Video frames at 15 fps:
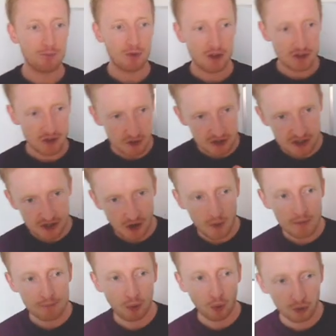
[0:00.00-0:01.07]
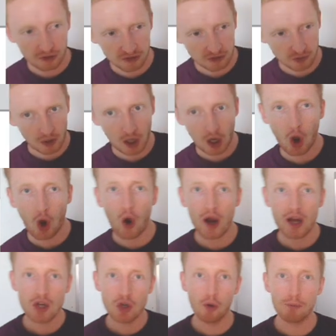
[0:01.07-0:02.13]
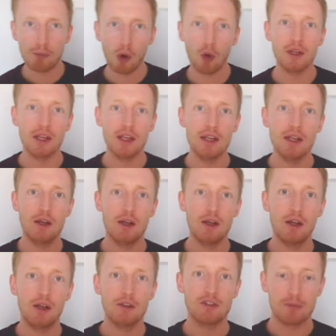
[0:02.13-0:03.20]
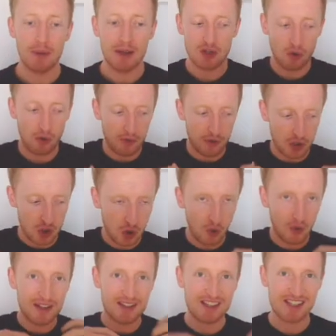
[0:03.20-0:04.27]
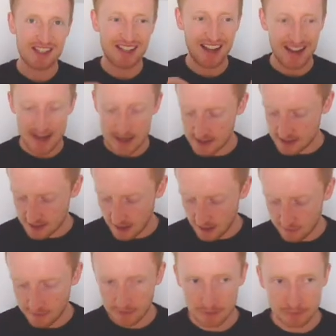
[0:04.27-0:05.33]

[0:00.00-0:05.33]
So it's so important to align your body to make sure that joints stay safe.